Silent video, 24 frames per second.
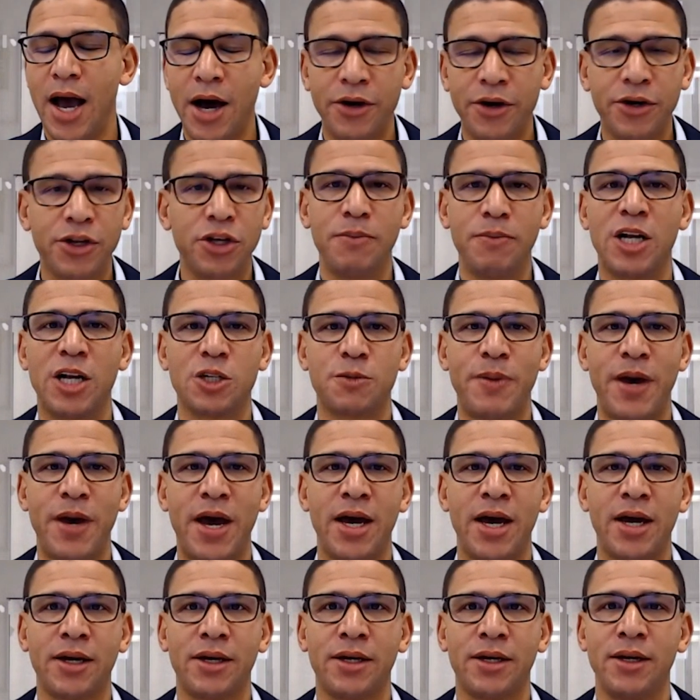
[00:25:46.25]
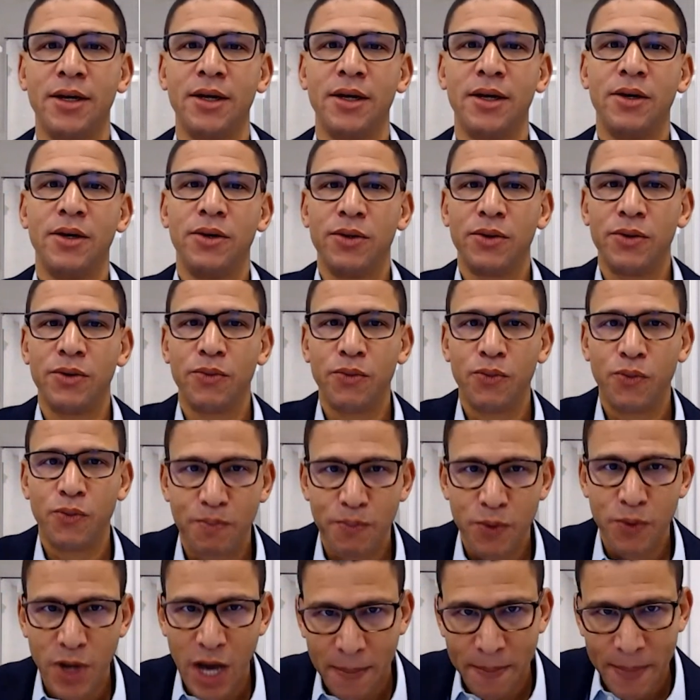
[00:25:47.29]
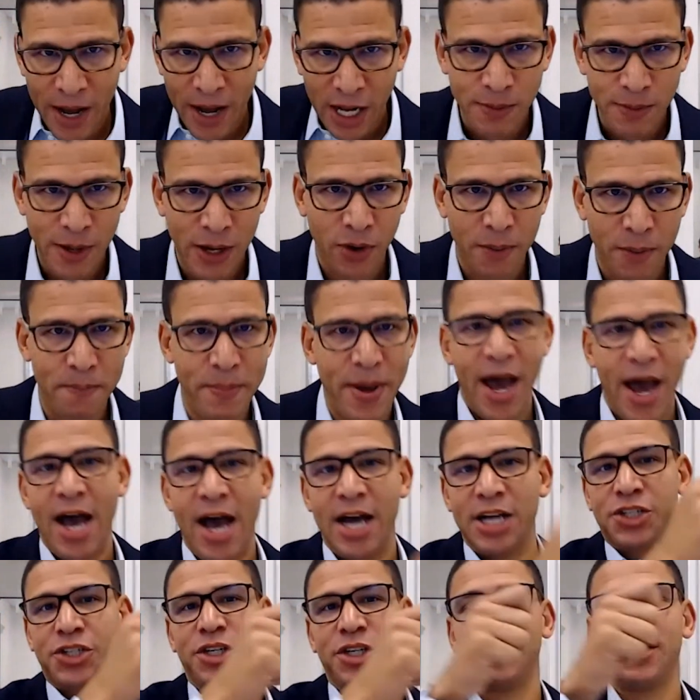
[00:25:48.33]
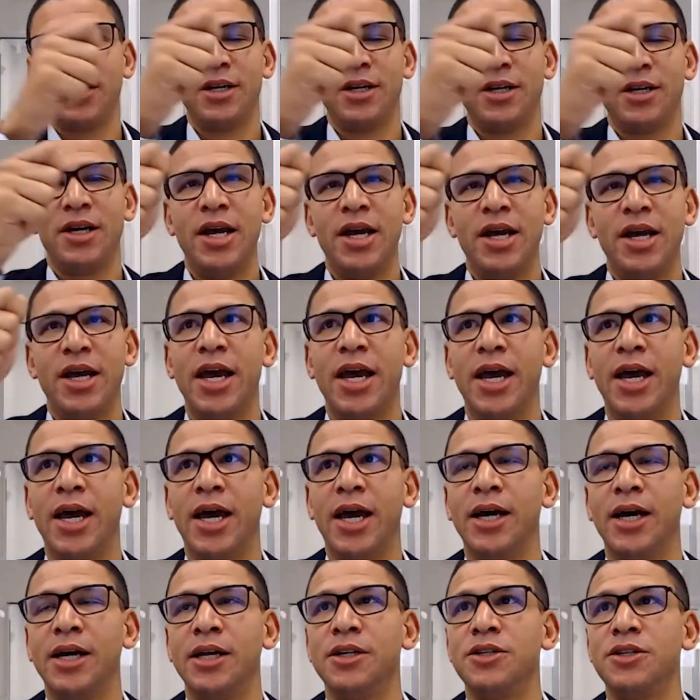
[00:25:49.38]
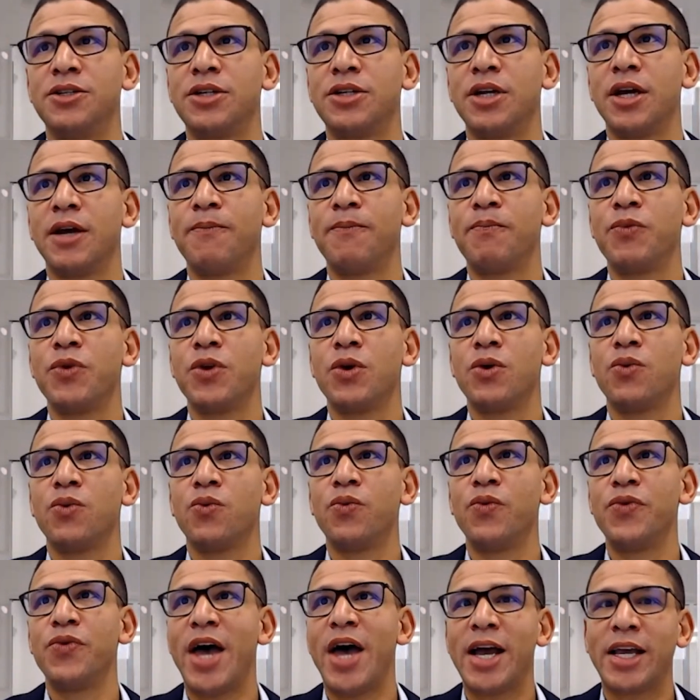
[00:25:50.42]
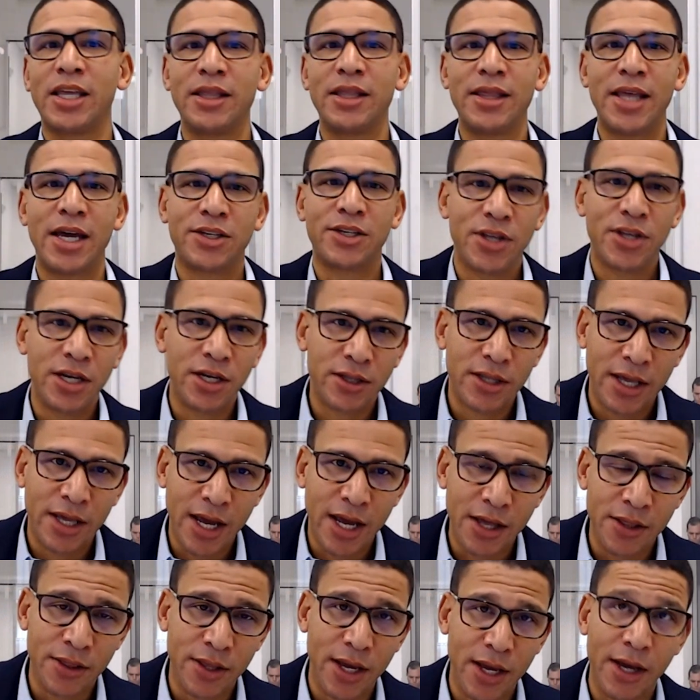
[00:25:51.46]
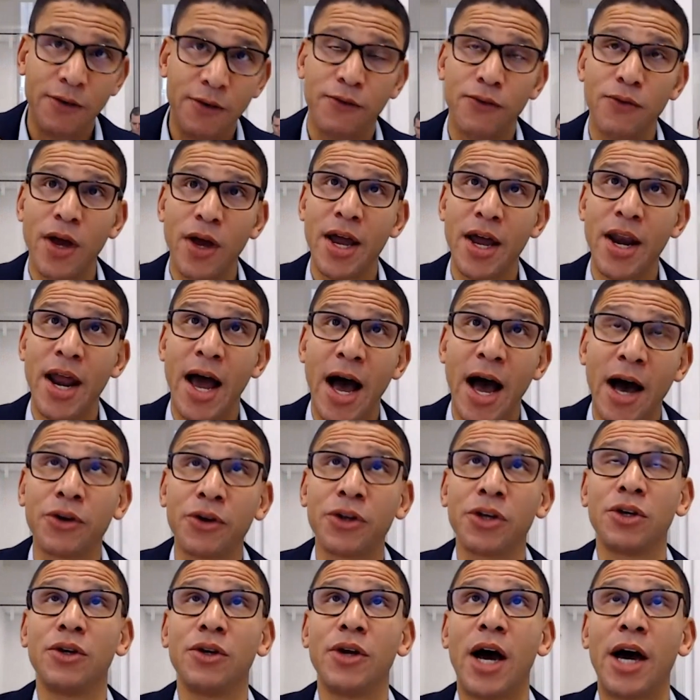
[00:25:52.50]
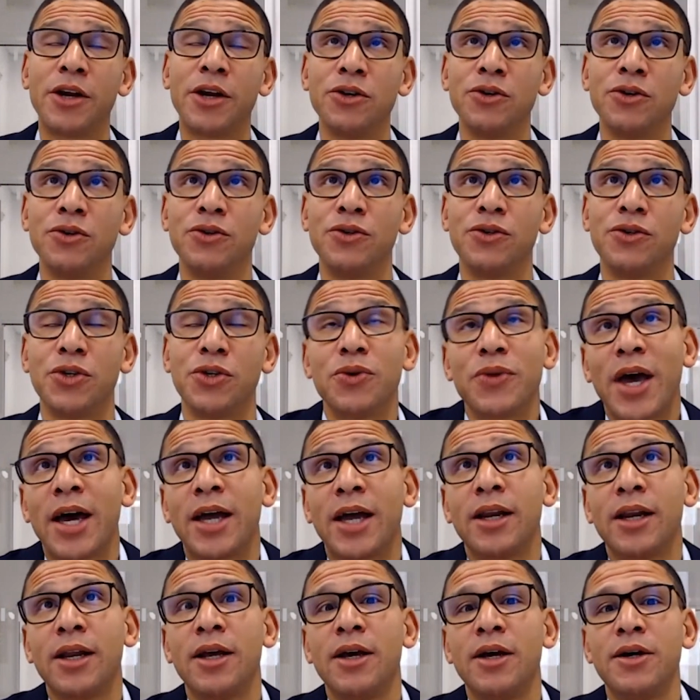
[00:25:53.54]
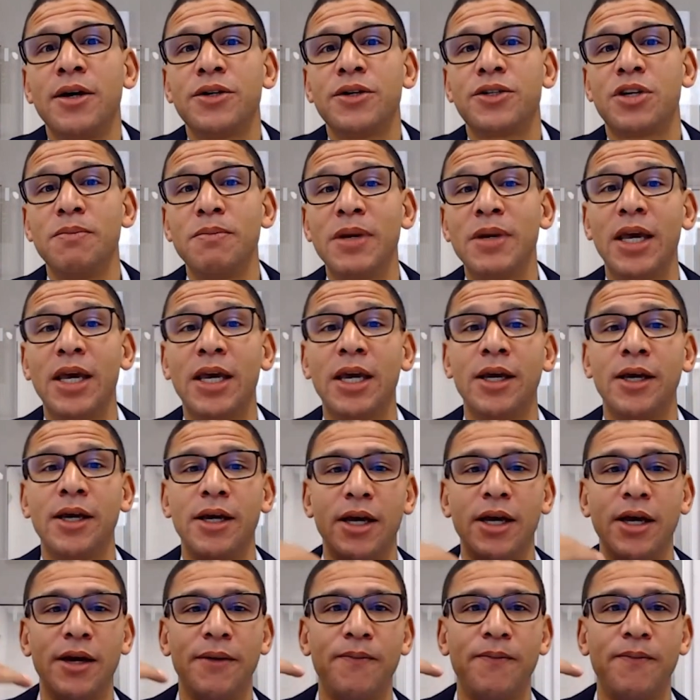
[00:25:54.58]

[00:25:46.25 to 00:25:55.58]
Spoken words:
do you bounce back? You got to bounce back with passion. And that's in how do you do that? To me,